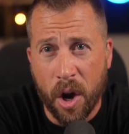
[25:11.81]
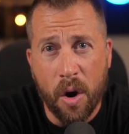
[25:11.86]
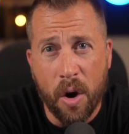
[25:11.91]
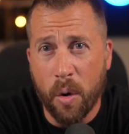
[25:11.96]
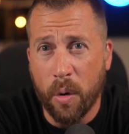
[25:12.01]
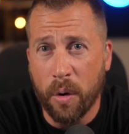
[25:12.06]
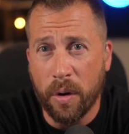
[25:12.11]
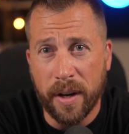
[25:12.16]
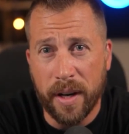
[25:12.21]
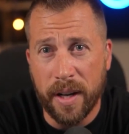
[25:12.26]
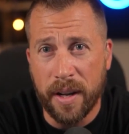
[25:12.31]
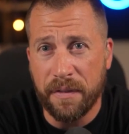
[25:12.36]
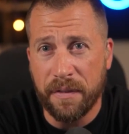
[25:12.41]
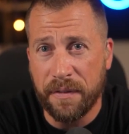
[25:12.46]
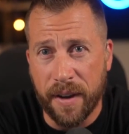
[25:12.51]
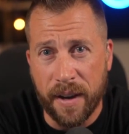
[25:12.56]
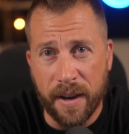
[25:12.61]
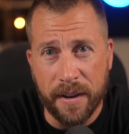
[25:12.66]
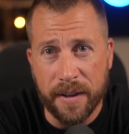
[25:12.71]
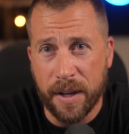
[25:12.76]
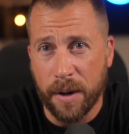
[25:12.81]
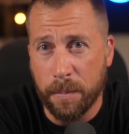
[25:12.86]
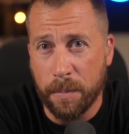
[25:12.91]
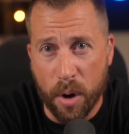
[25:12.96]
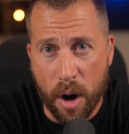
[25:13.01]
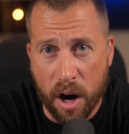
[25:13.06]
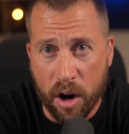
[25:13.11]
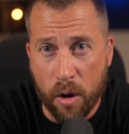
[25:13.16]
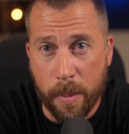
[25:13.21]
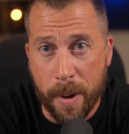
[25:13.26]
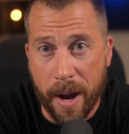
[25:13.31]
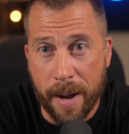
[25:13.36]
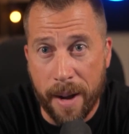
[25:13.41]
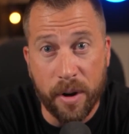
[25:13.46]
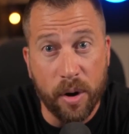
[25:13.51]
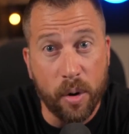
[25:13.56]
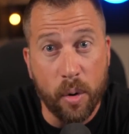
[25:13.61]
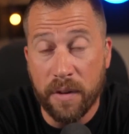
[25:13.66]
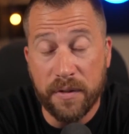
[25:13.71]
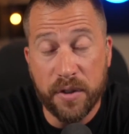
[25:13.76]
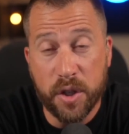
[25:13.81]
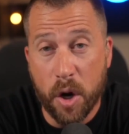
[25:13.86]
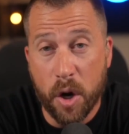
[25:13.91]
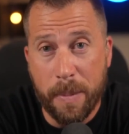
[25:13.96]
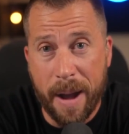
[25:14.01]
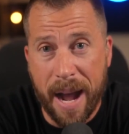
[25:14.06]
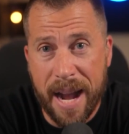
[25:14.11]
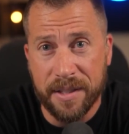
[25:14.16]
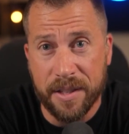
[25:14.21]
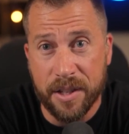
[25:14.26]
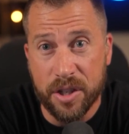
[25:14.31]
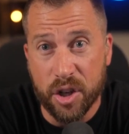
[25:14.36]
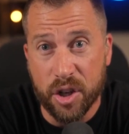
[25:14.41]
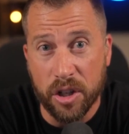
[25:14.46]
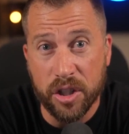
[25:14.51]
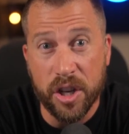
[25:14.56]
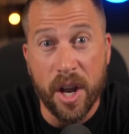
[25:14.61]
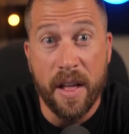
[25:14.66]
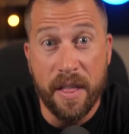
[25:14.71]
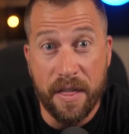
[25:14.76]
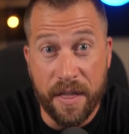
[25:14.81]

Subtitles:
or if Barack Obama or if Joe Biden's in charge.